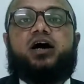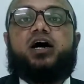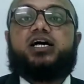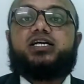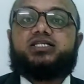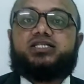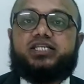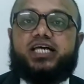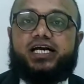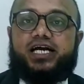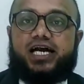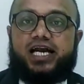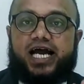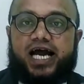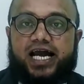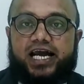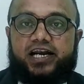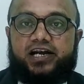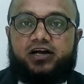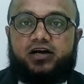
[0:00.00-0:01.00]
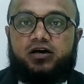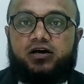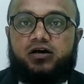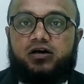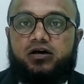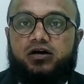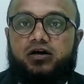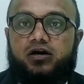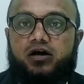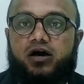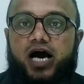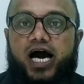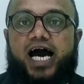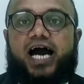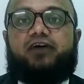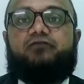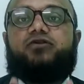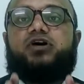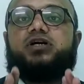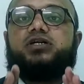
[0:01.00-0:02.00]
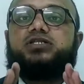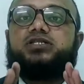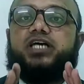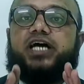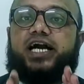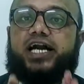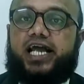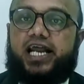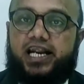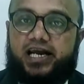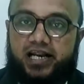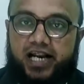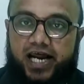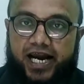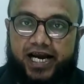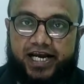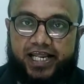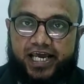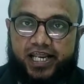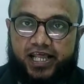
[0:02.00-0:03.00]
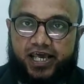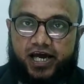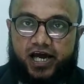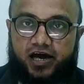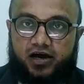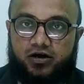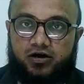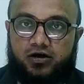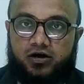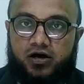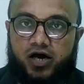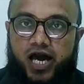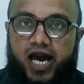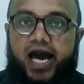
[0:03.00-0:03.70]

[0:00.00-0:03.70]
A satellite have a certain criteria